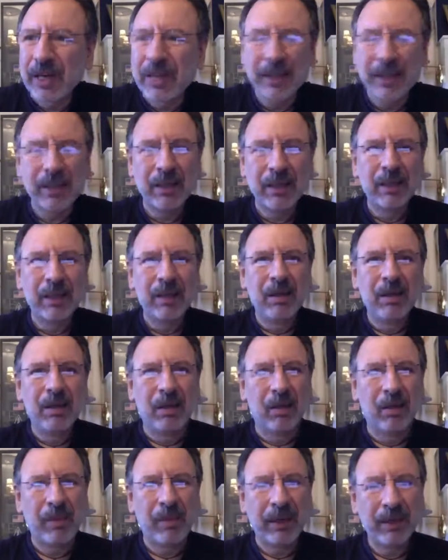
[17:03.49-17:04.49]
I think,
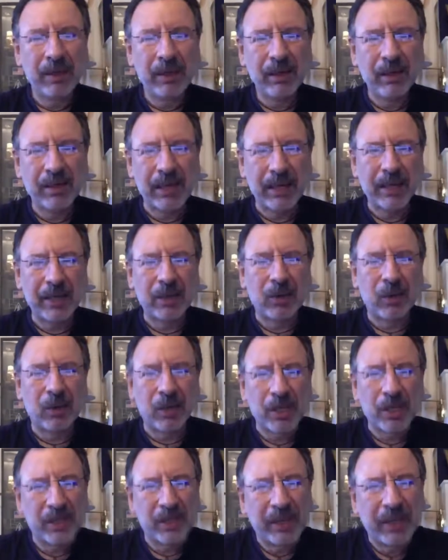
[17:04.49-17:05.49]
oh my goodness, I didn't
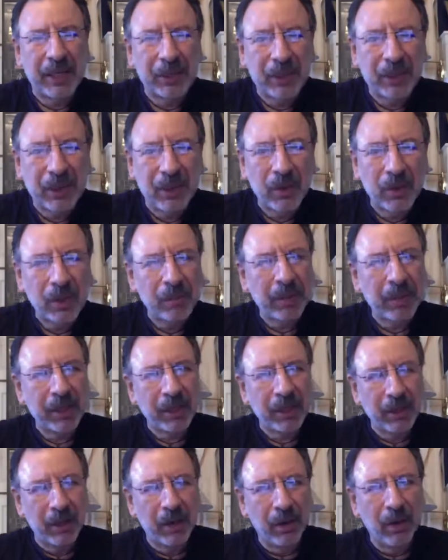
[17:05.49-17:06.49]
order this vacation clothing, but
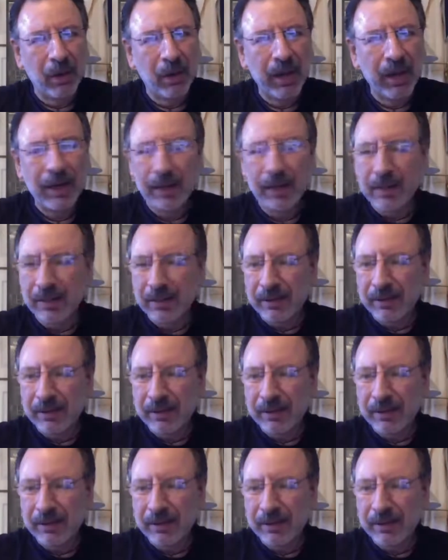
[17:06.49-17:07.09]
you know what?